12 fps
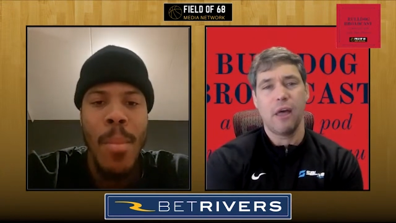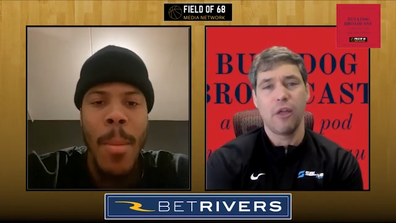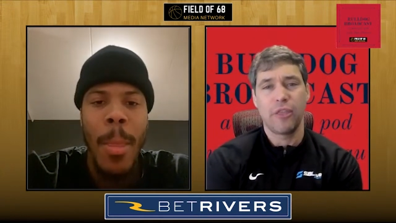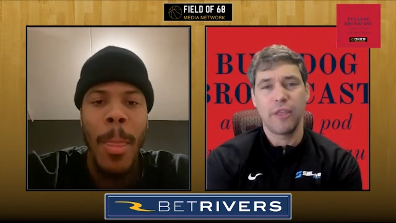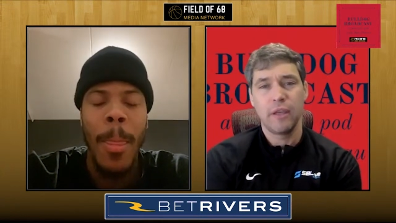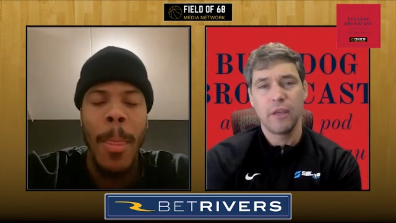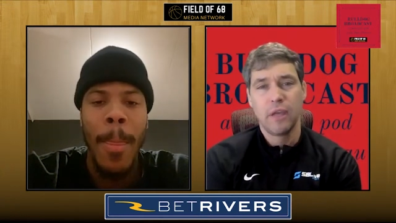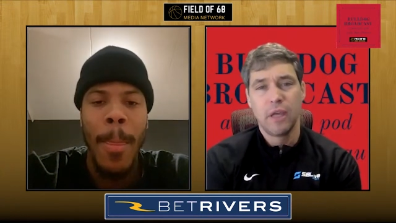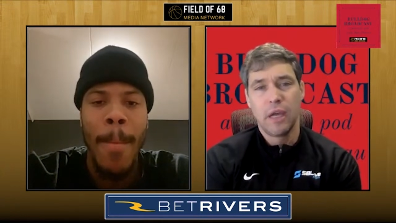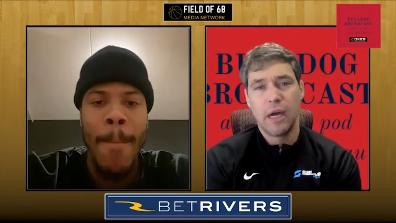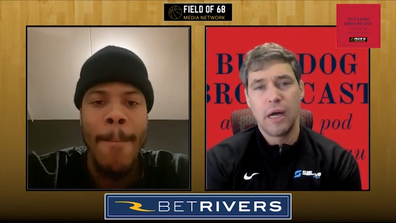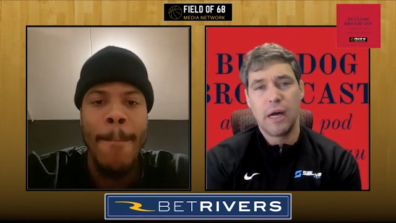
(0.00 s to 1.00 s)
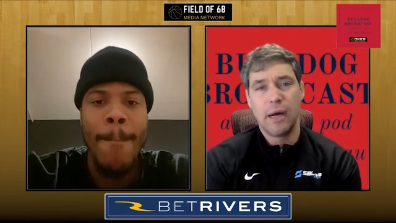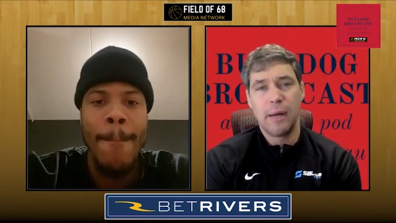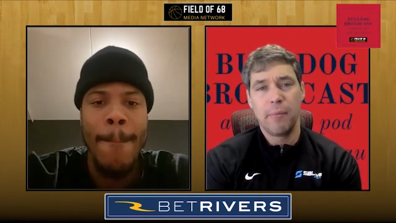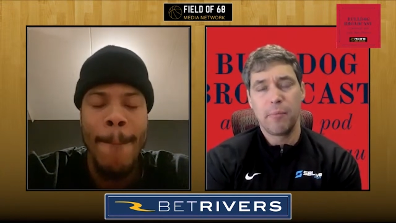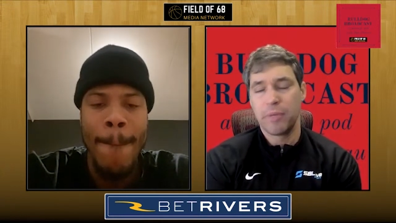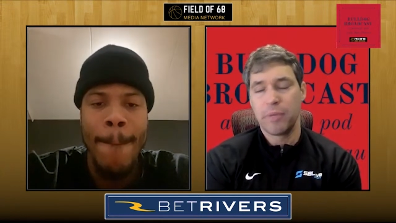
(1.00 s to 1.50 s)
Speaker 1: healthy,
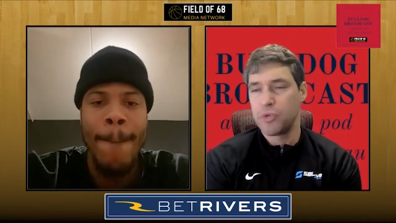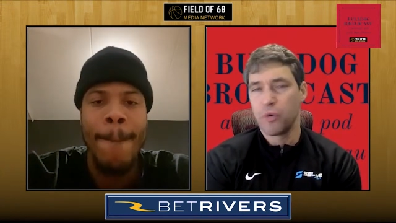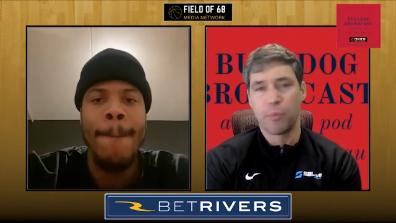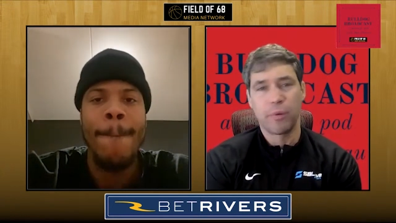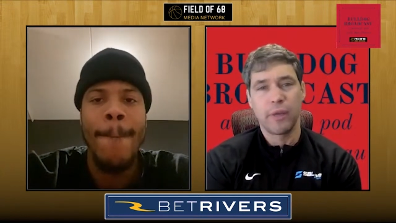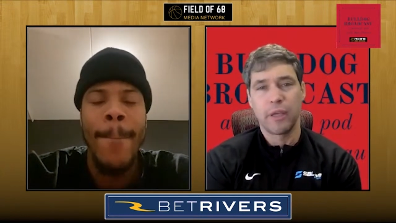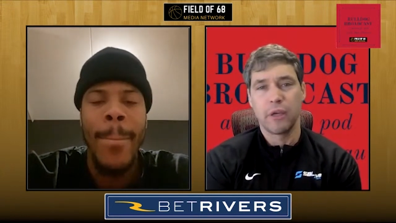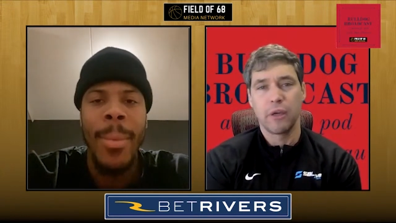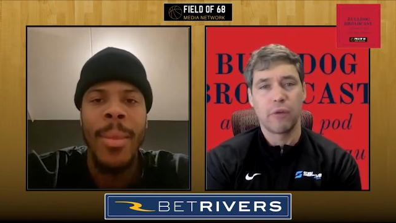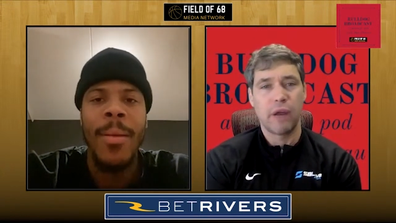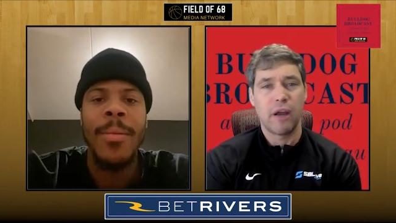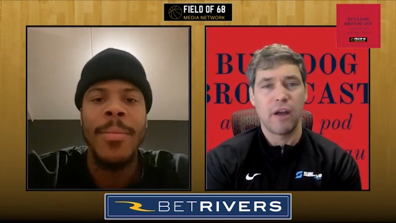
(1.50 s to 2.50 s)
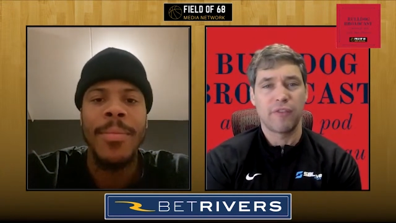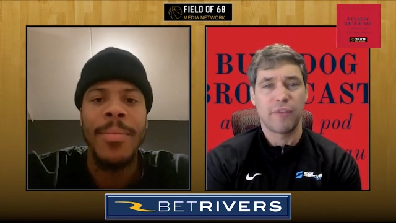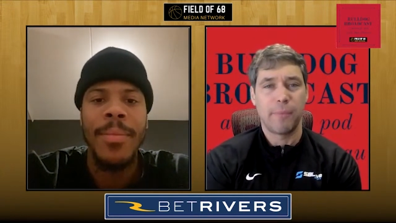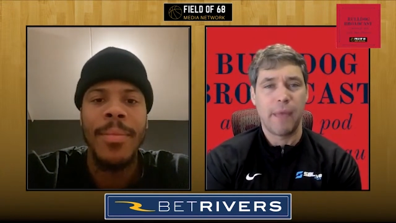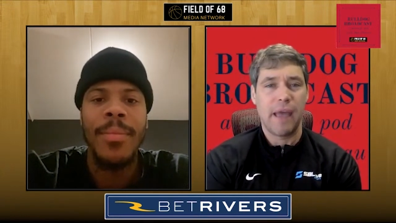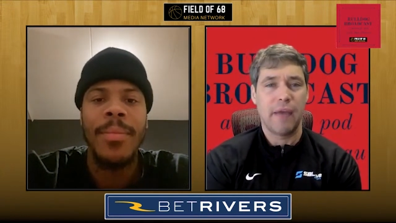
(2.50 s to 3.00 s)
but you were pretty good right
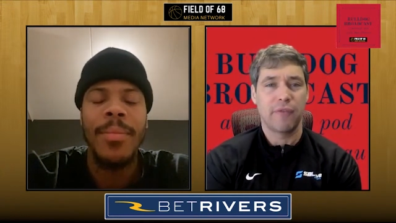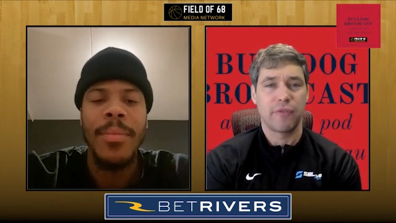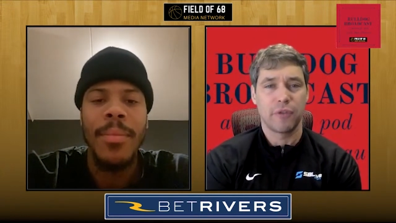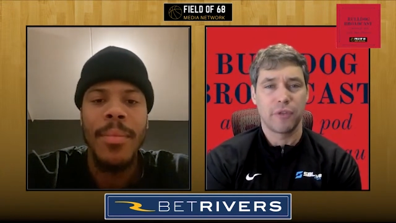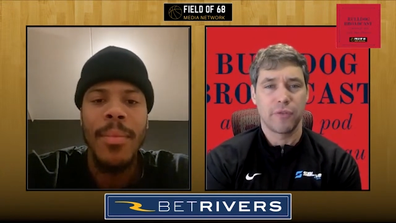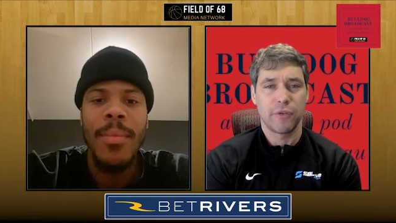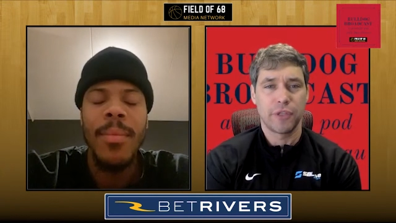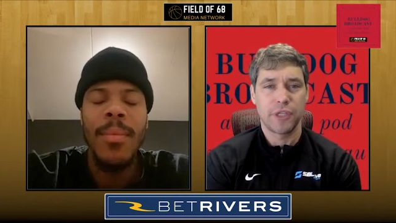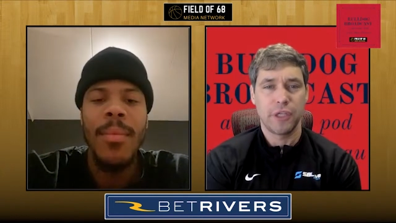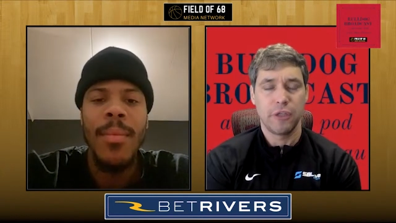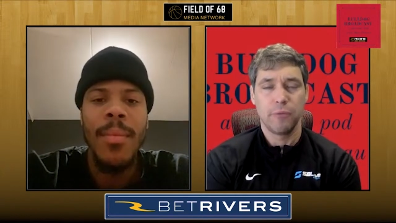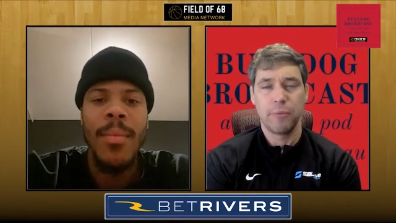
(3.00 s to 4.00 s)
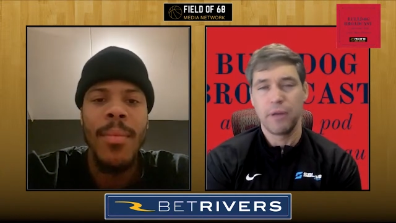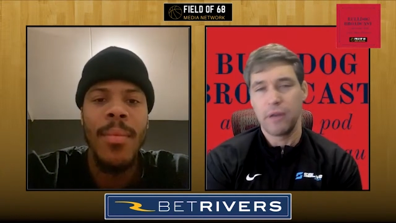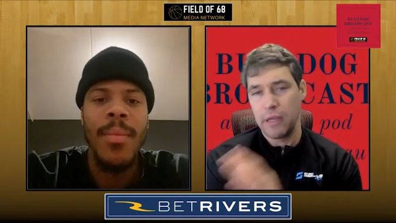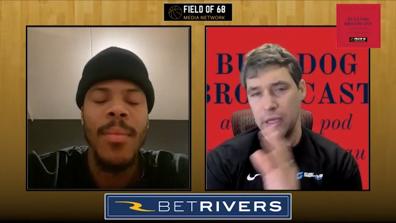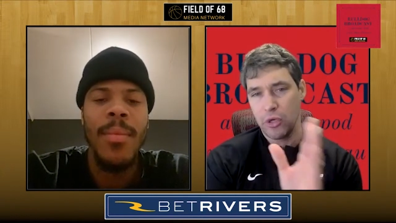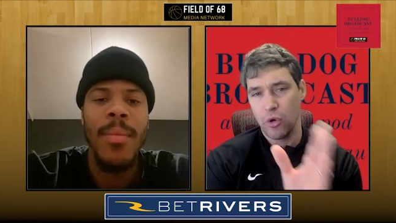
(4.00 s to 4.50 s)
off the bat for GU.
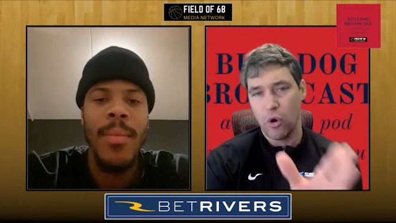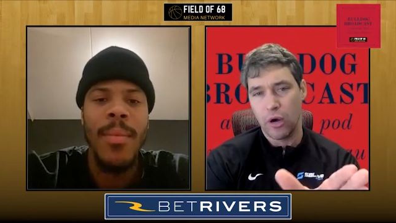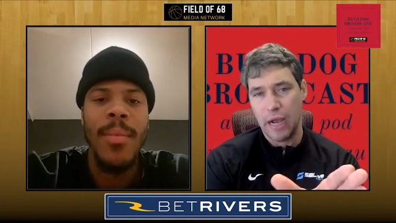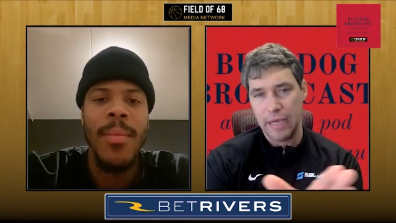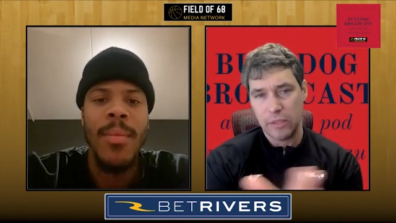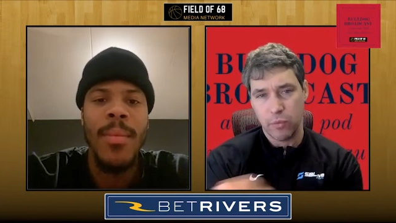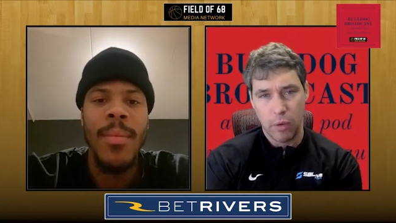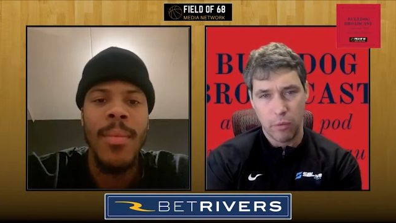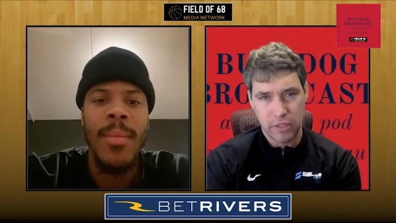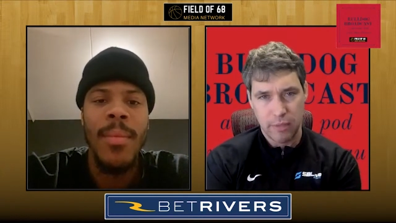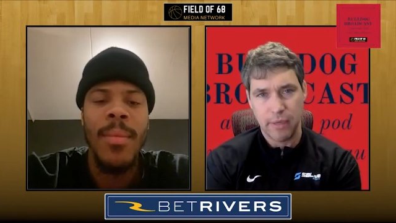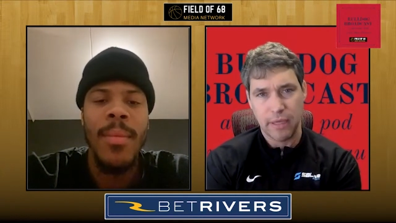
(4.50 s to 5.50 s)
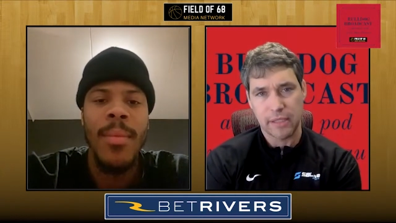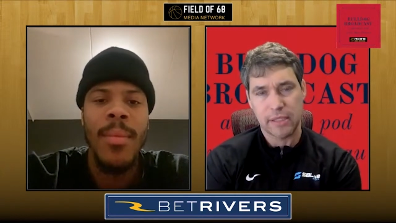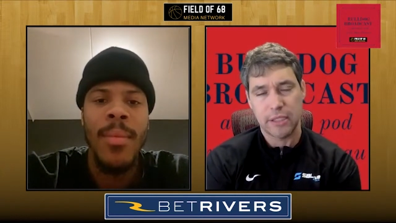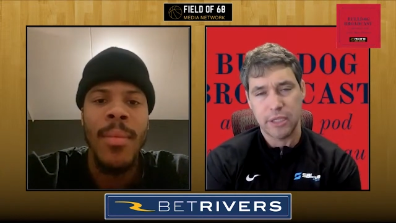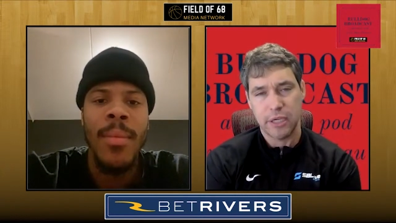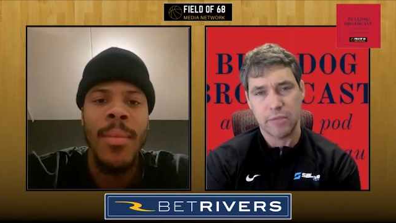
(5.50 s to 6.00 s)
But in your eyes, what was the
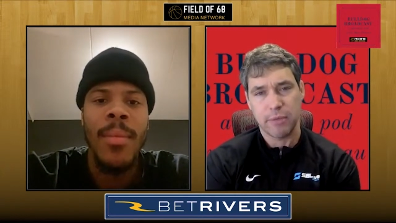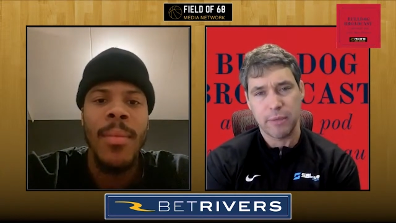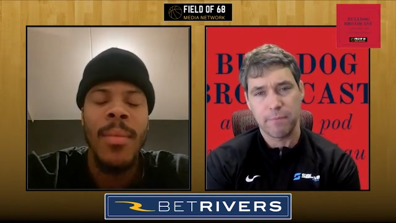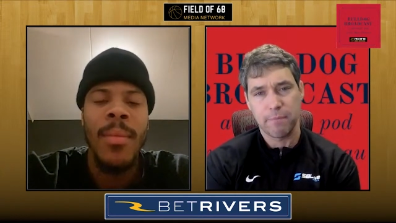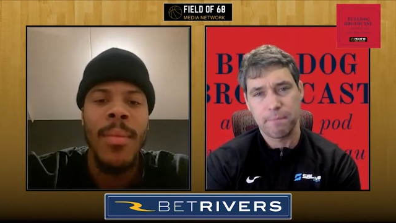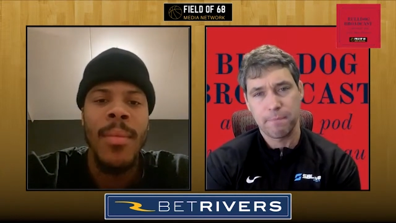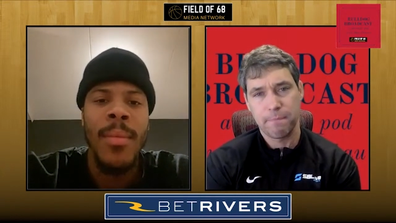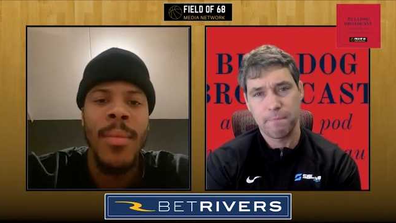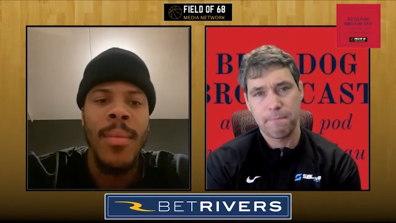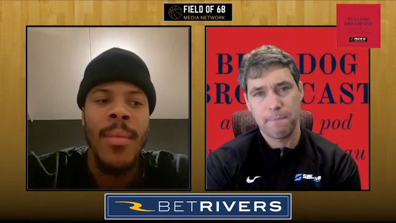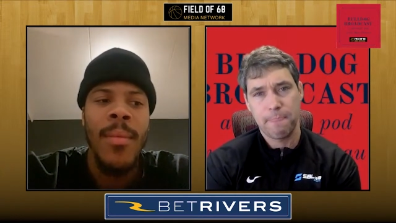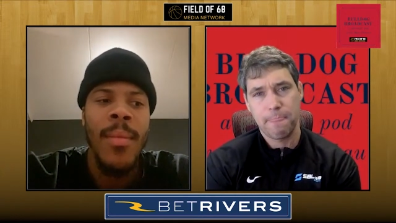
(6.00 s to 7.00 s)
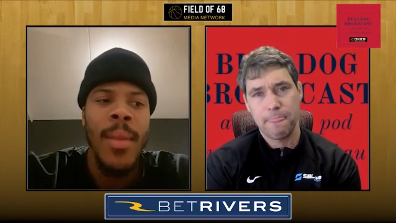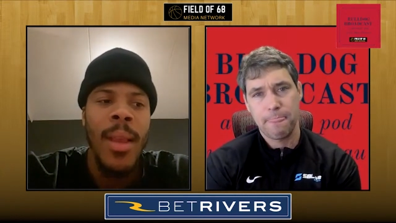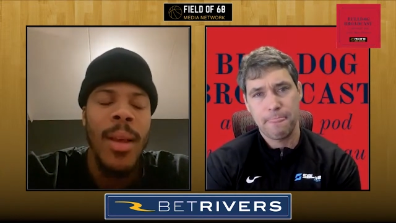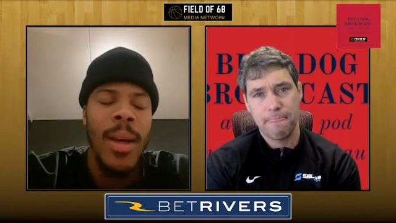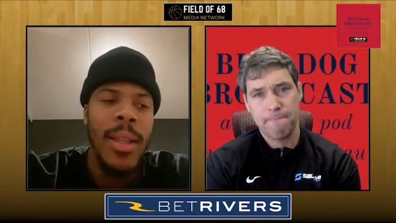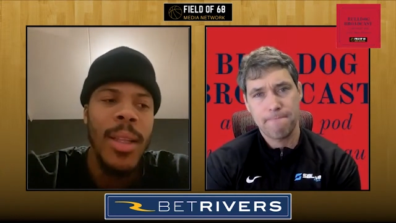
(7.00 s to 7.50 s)
biggest adjustment?
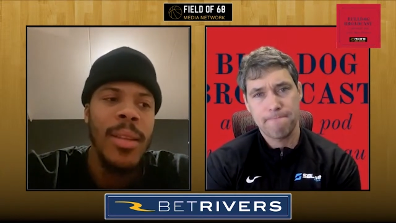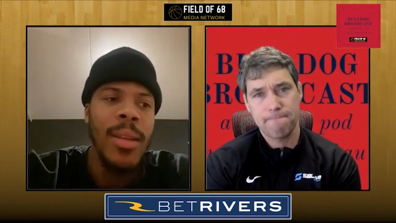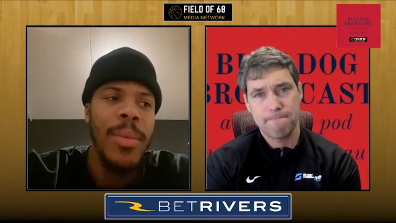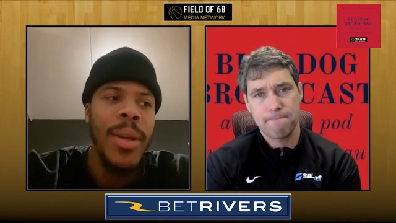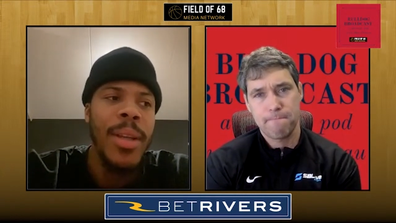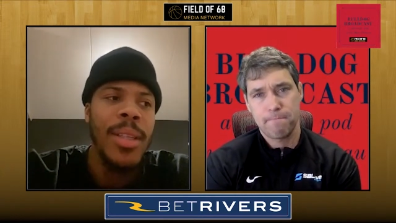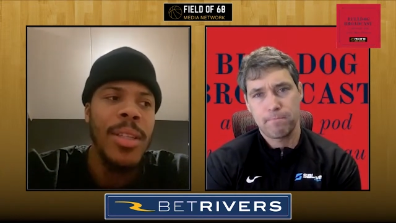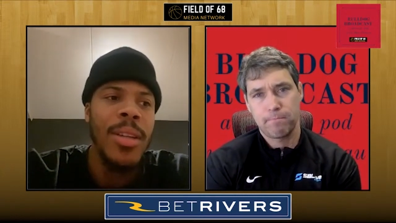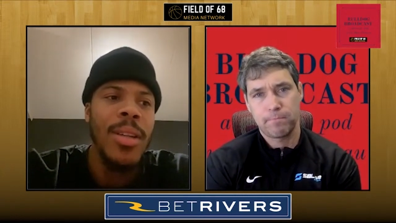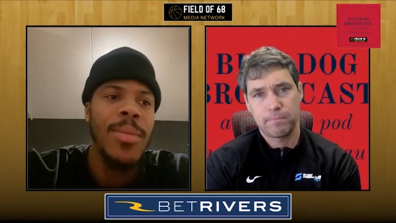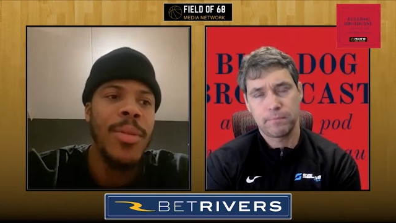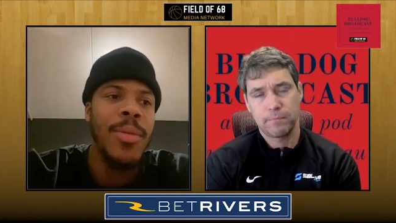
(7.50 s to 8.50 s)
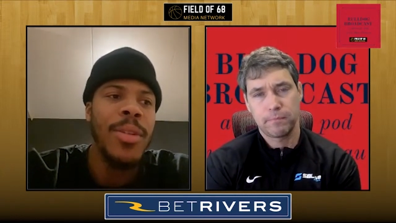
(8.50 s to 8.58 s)
I
Speaker 2: think the biggest adjustment